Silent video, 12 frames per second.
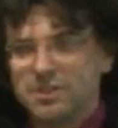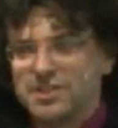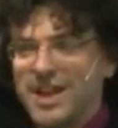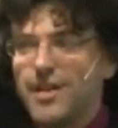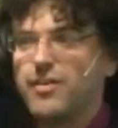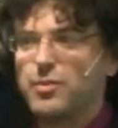
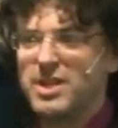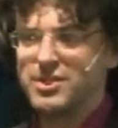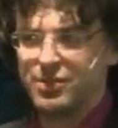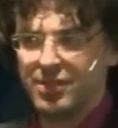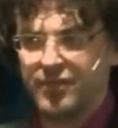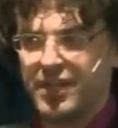Because now
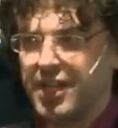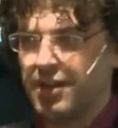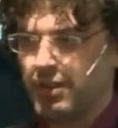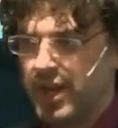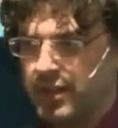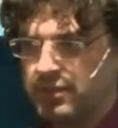everybody's doing
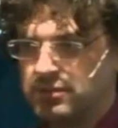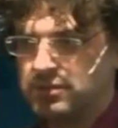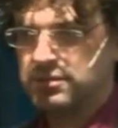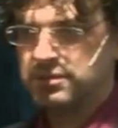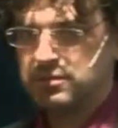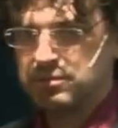video, right?
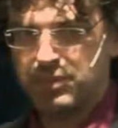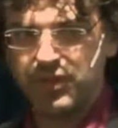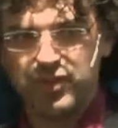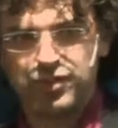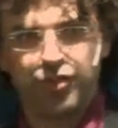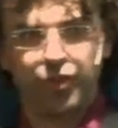
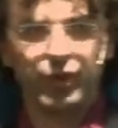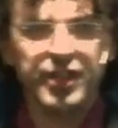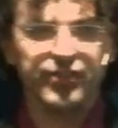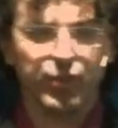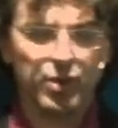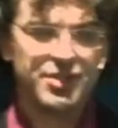But if it's
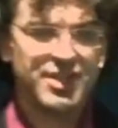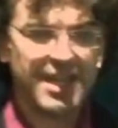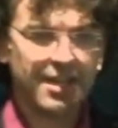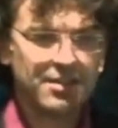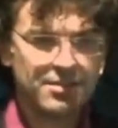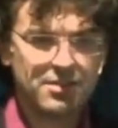34
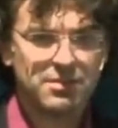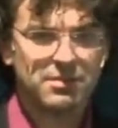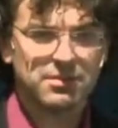seconds,